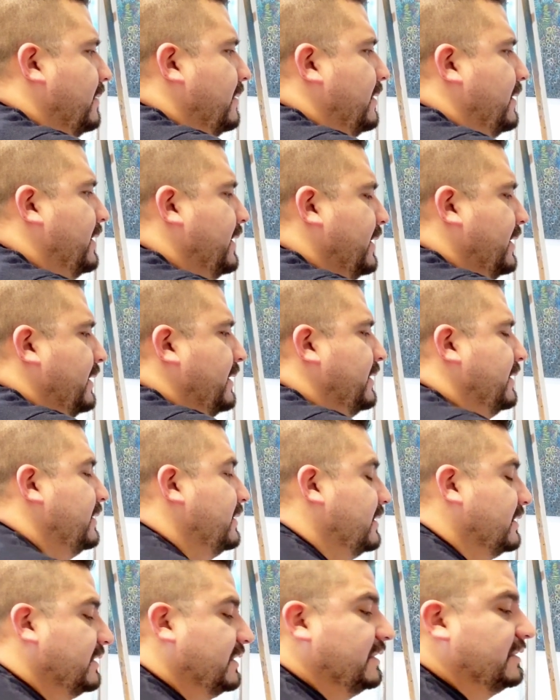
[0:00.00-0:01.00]
And in
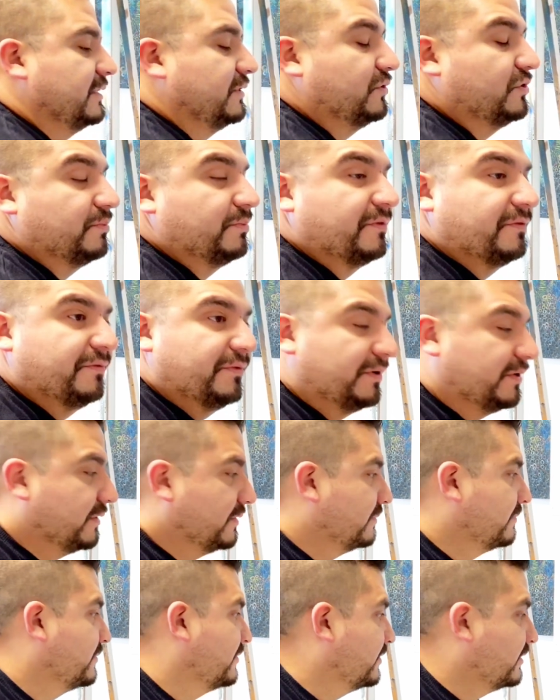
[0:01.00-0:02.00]
this case, I'm using my finger.
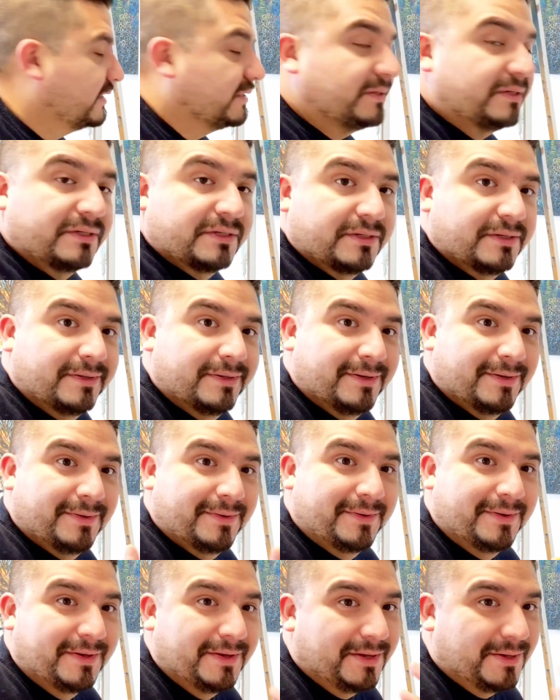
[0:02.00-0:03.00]
Sometimes
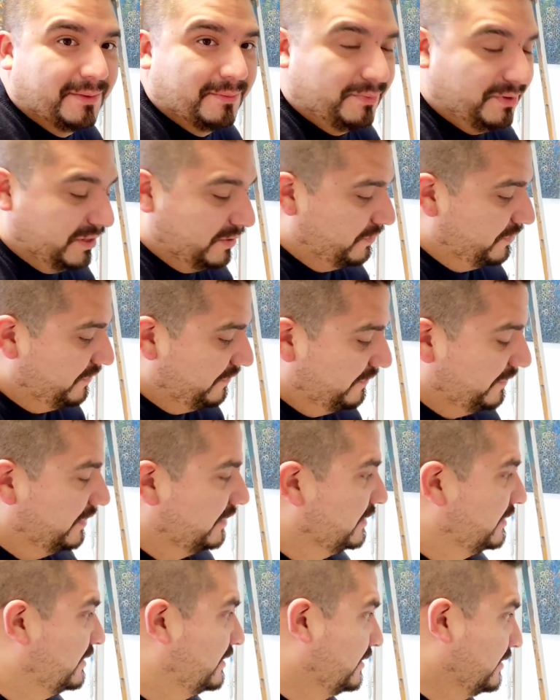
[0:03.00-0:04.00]
playing with your
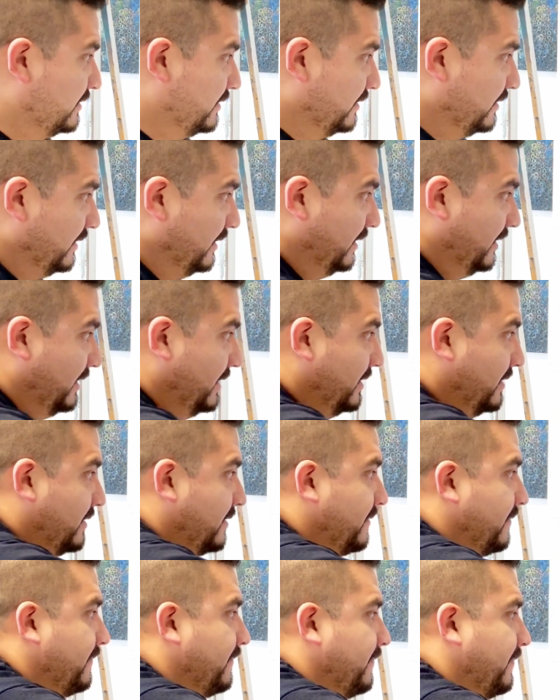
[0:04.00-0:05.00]
fingers in
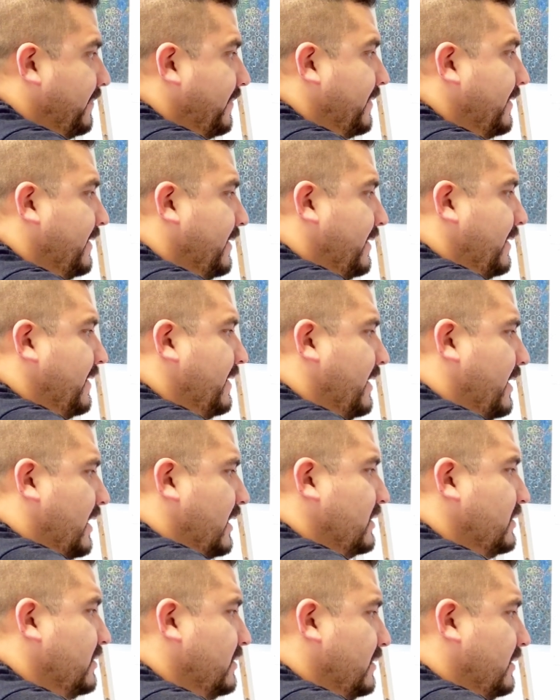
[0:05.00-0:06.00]
here,
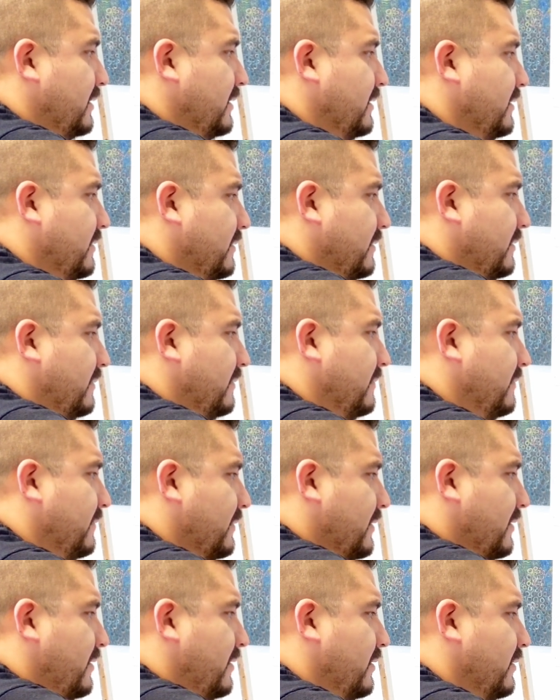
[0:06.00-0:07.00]
actually
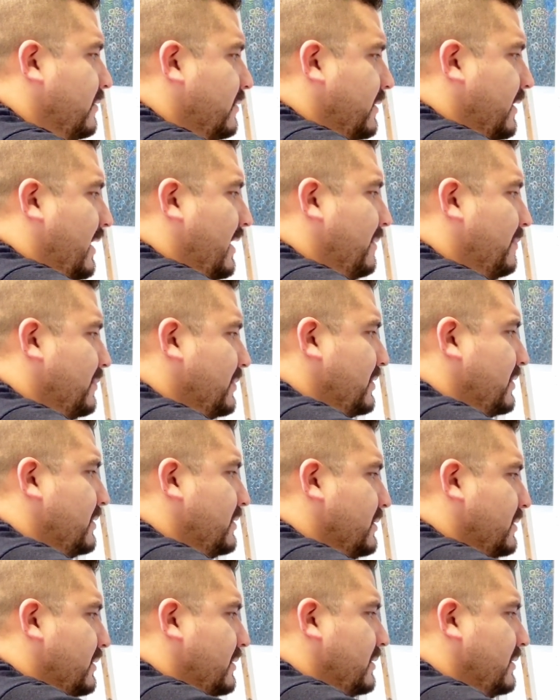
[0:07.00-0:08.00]
with color
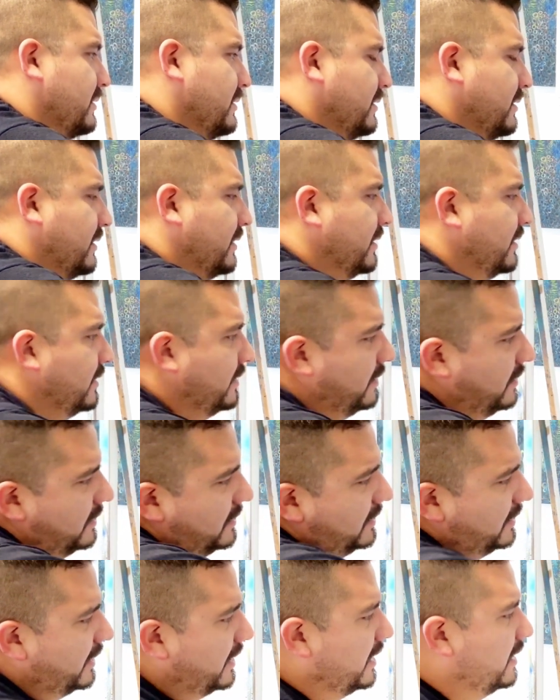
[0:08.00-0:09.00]
helps.
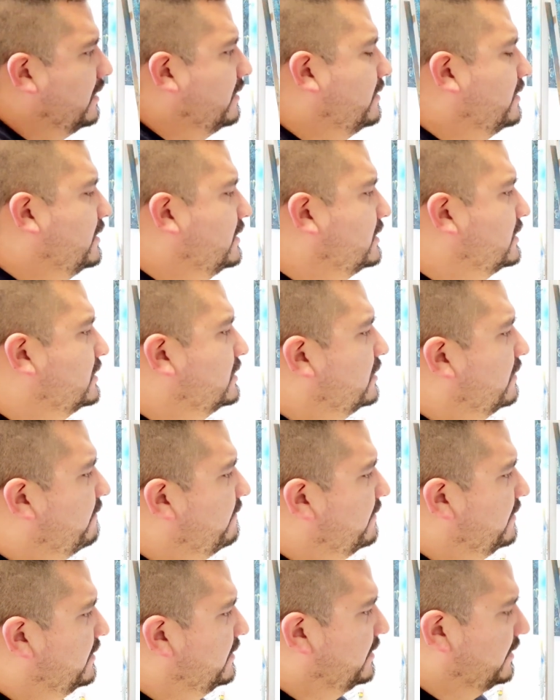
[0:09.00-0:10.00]
See how it
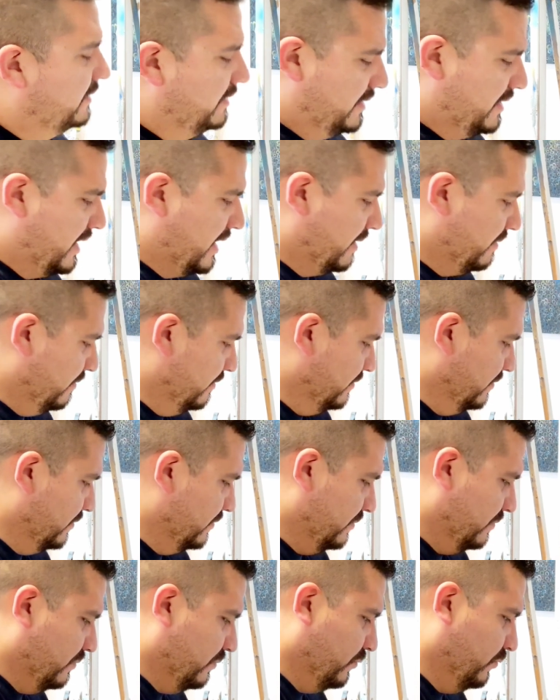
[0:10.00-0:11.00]
softened that
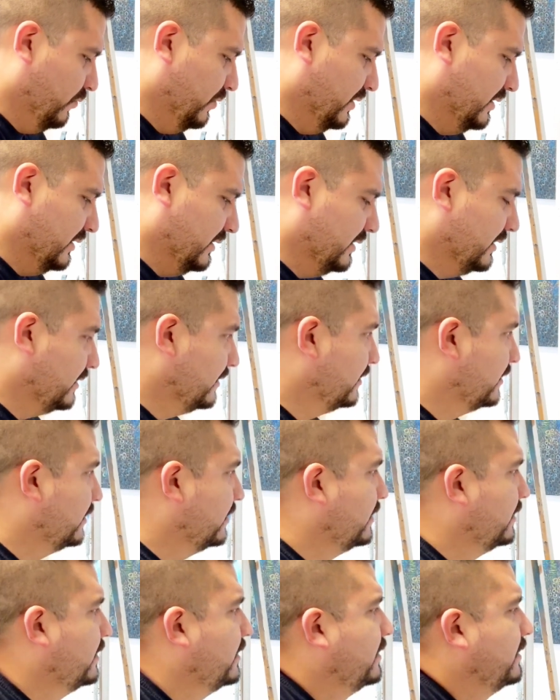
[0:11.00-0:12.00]
really
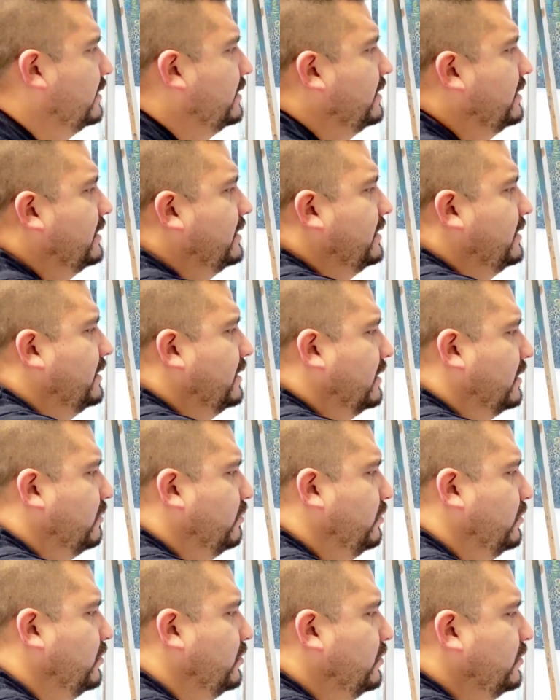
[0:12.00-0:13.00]
dark
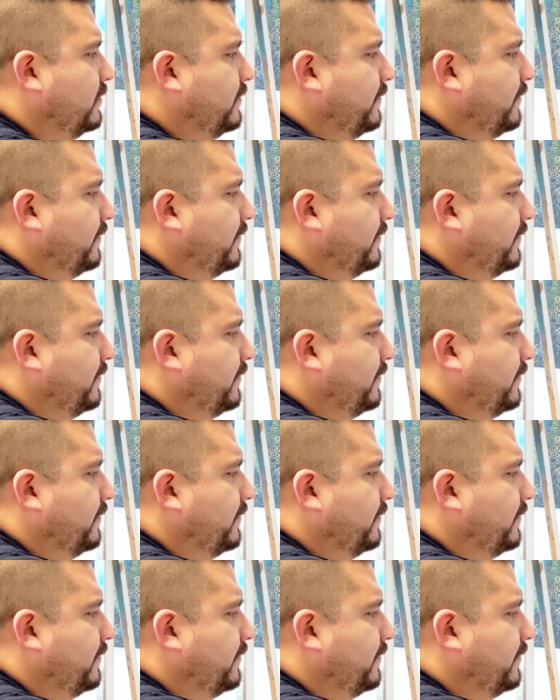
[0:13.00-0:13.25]
blue?